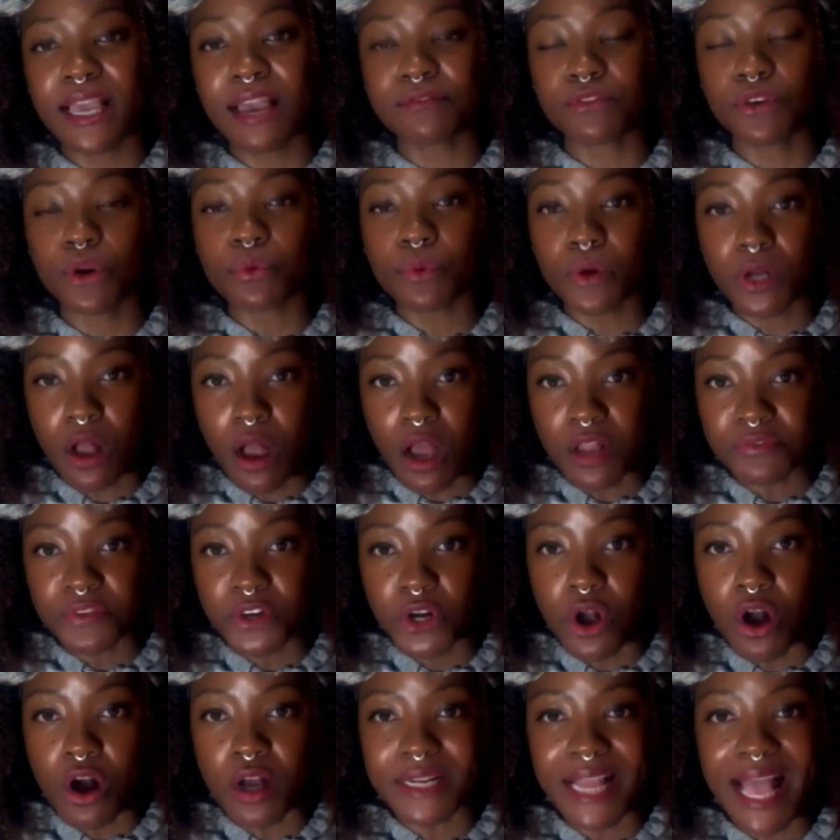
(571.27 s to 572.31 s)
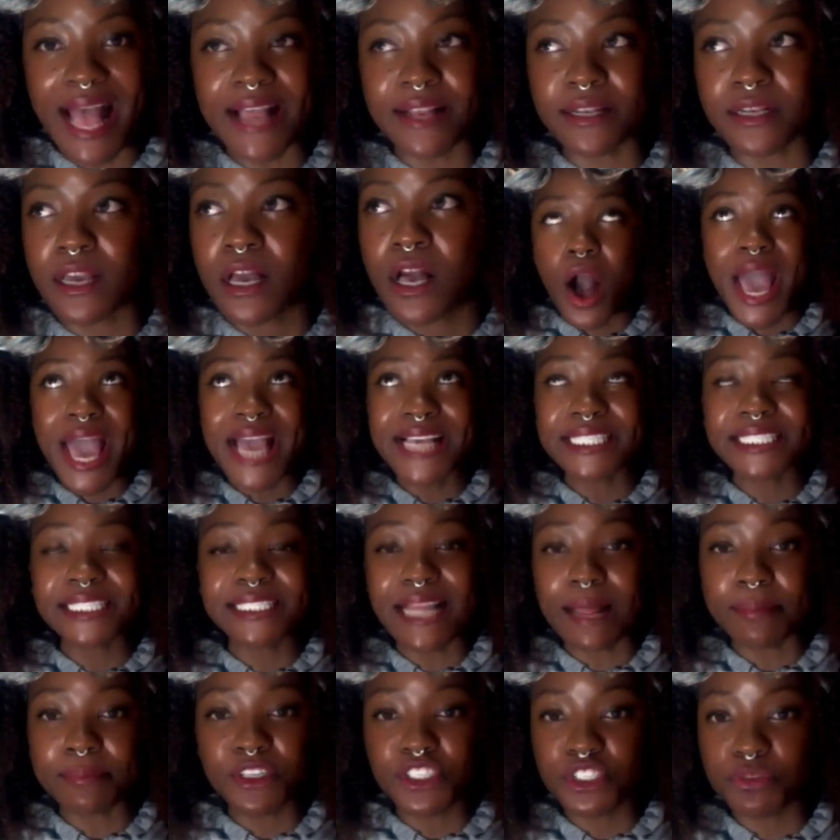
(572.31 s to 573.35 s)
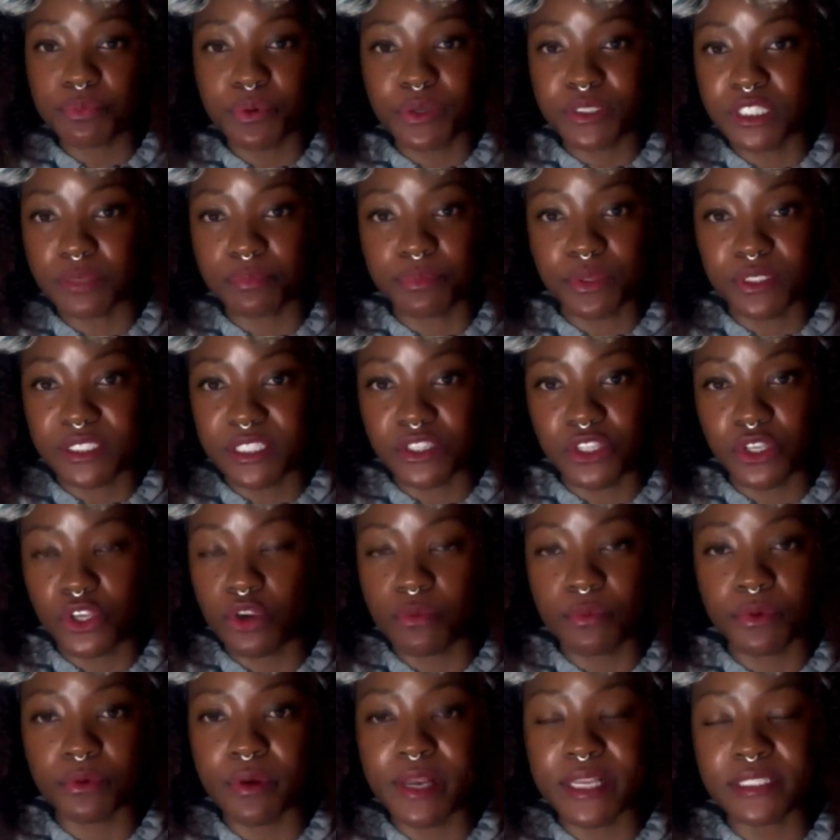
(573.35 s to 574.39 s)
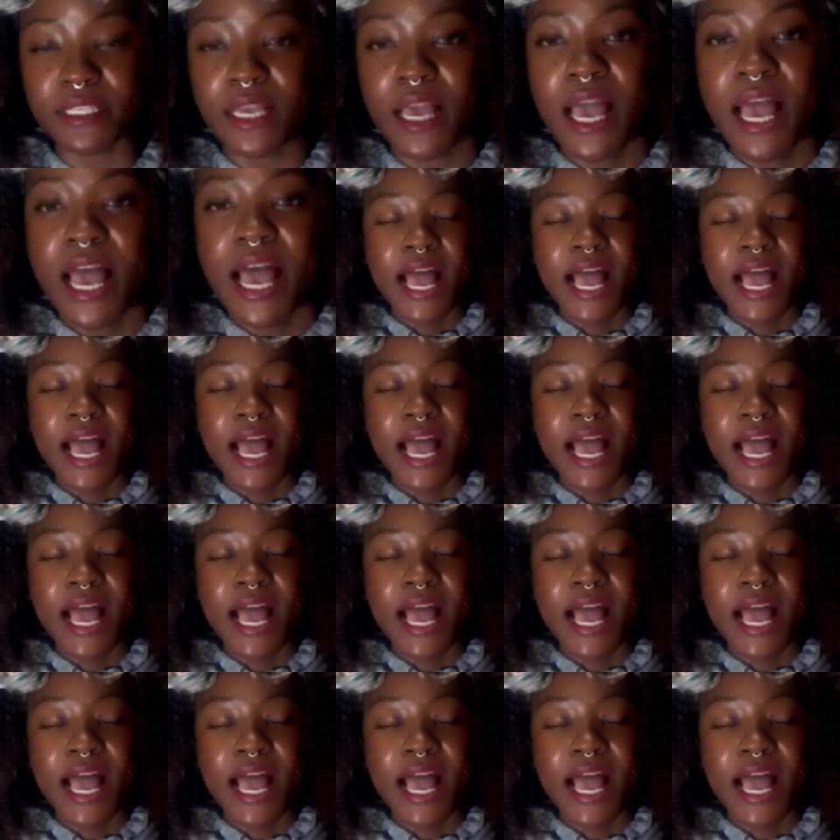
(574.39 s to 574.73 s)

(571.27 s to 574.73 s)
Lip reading: have no regard for God and established principles in the human race.